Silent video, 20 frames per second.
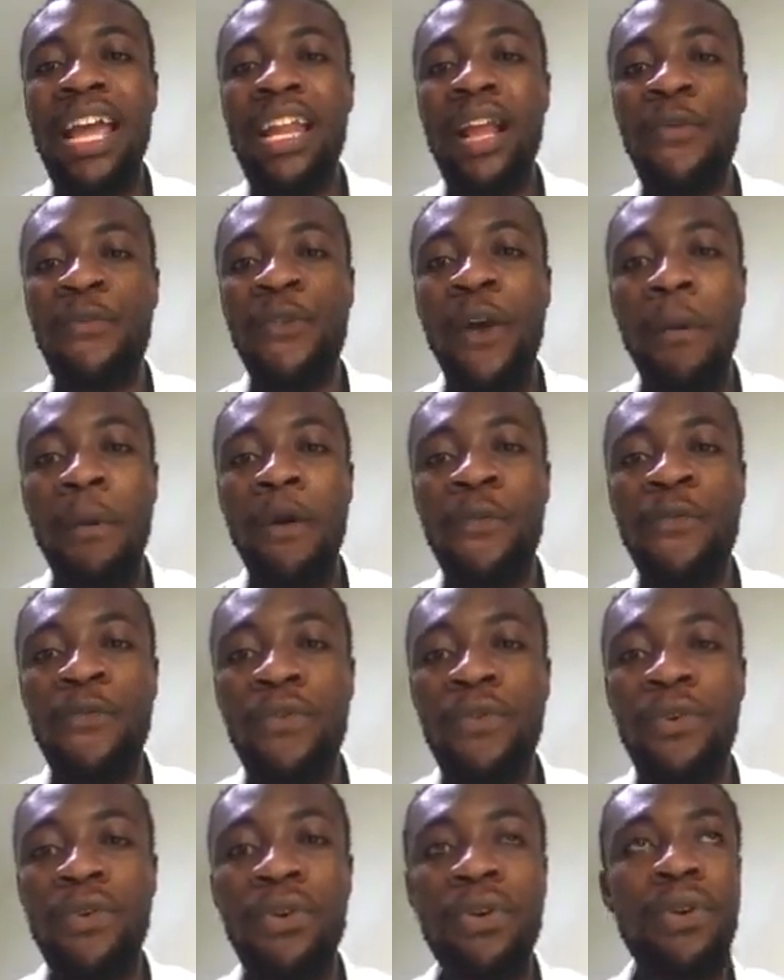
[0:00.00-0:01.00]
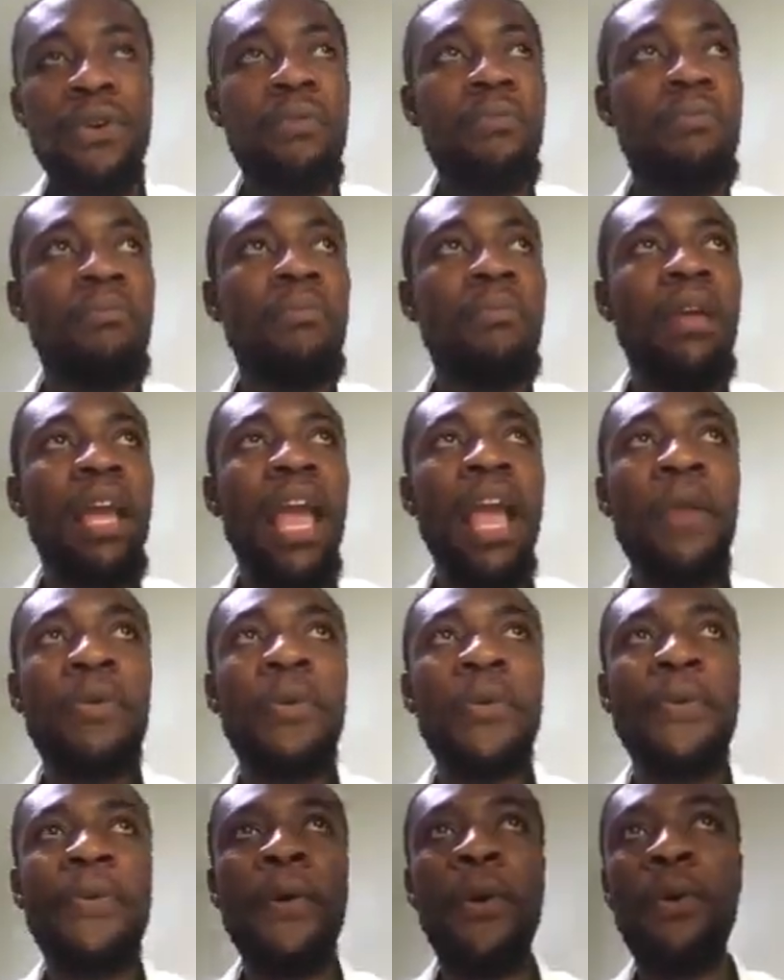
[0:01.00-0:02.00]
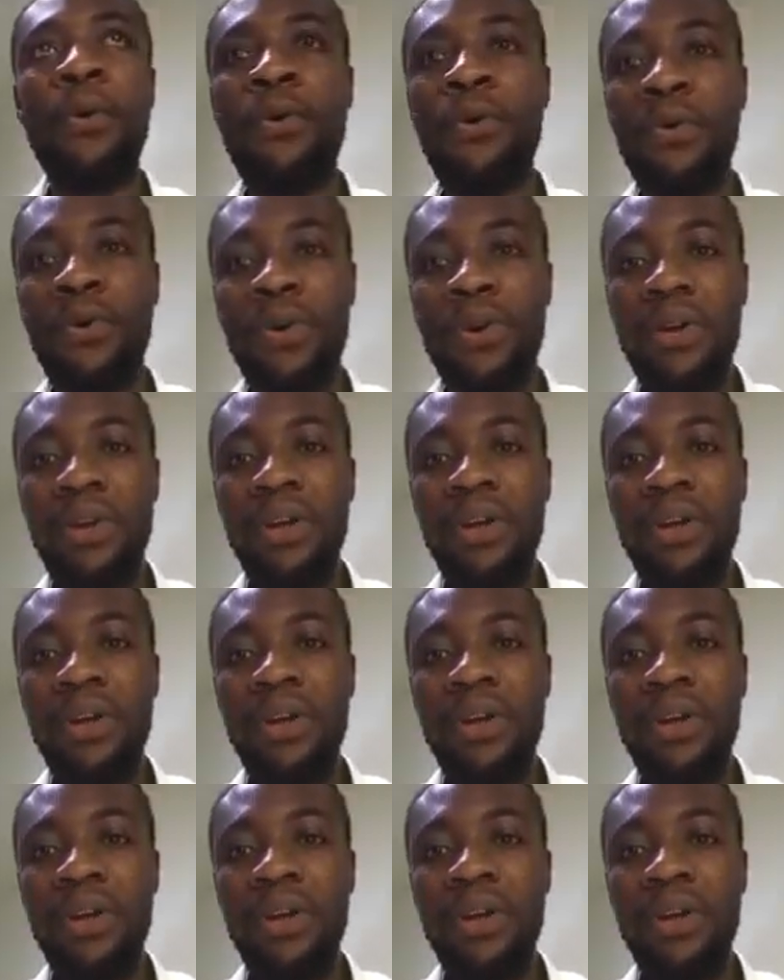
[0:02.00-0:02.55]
in the form of a jojo,